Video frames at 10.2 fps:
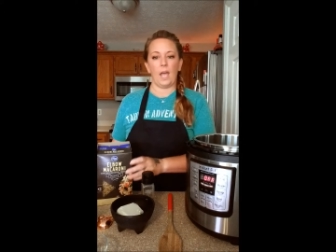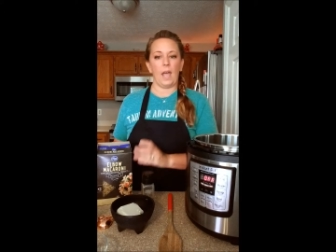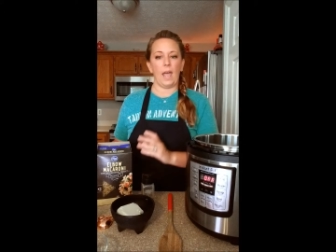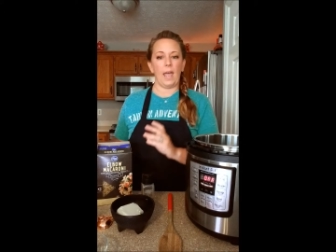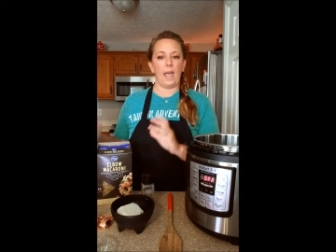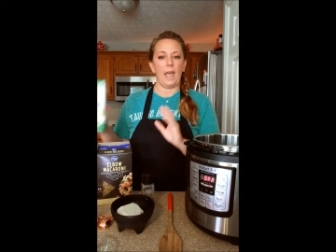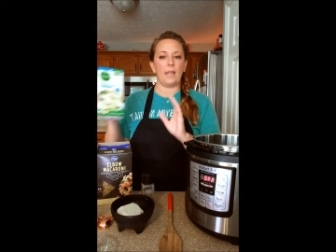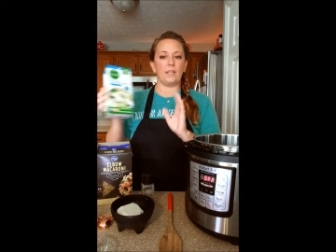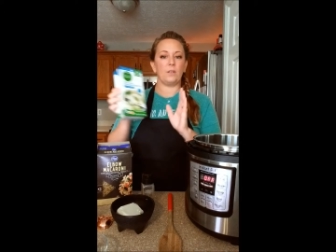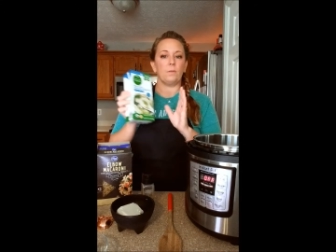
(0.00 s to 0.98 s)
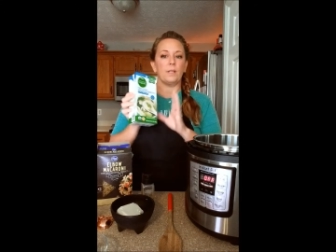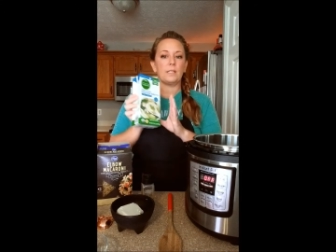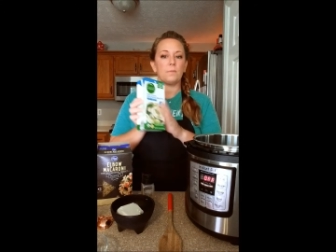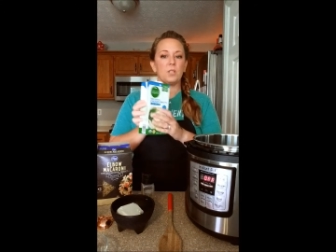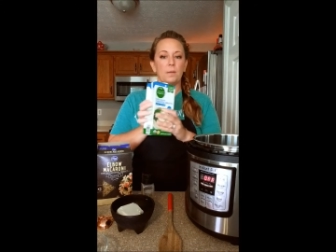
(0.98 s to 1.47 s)
And you will
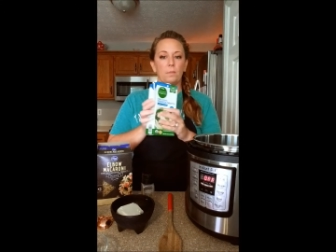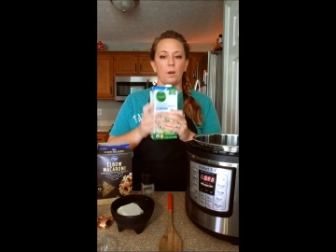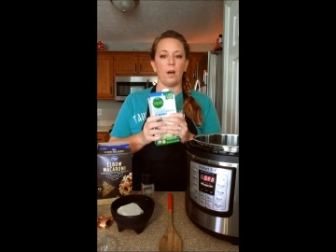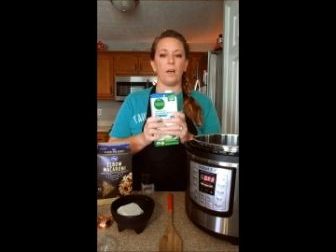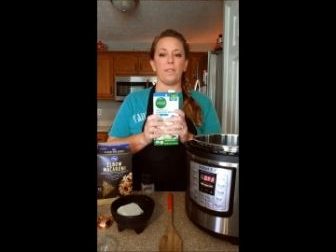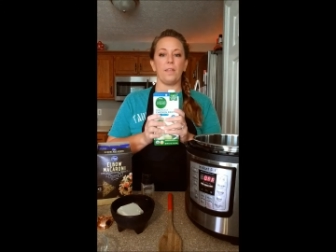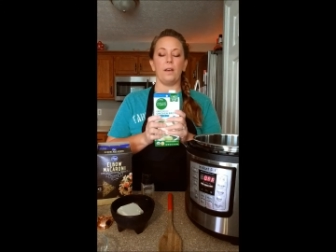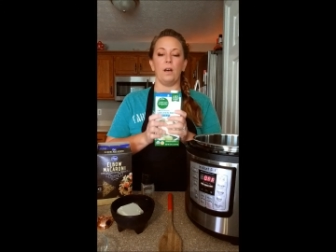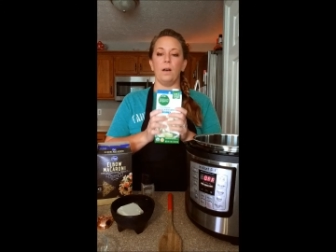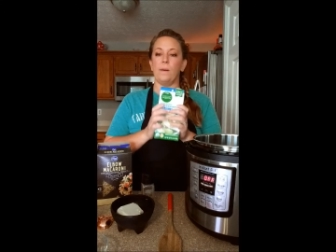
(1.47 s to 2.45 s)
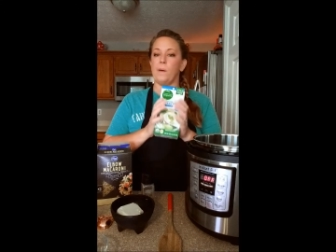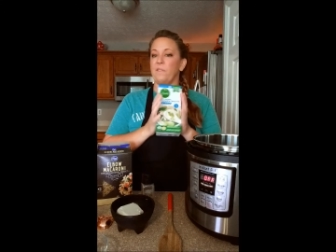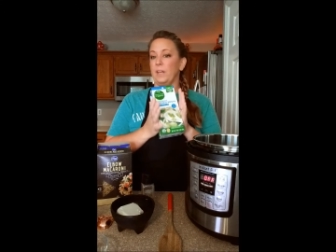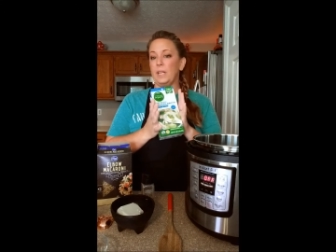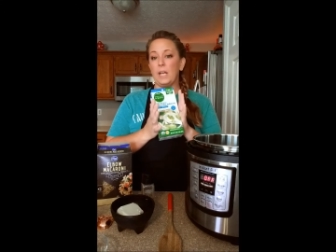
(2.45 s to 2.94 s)
need some chicken broth of
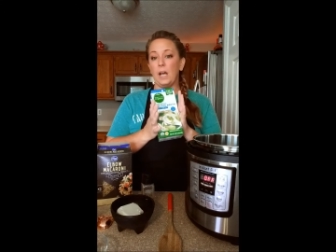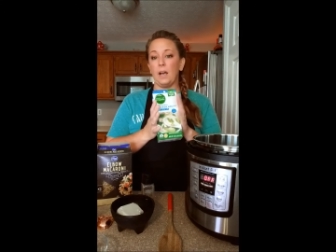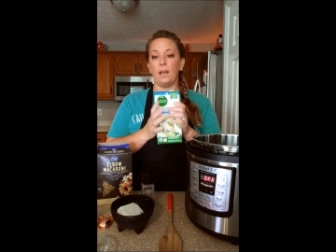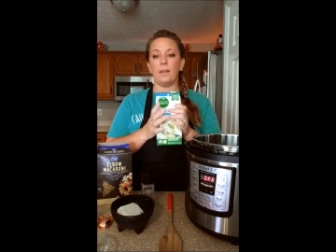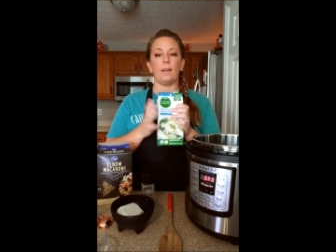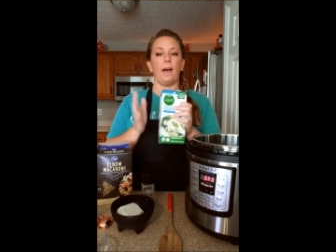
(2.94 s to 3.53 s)
any kind.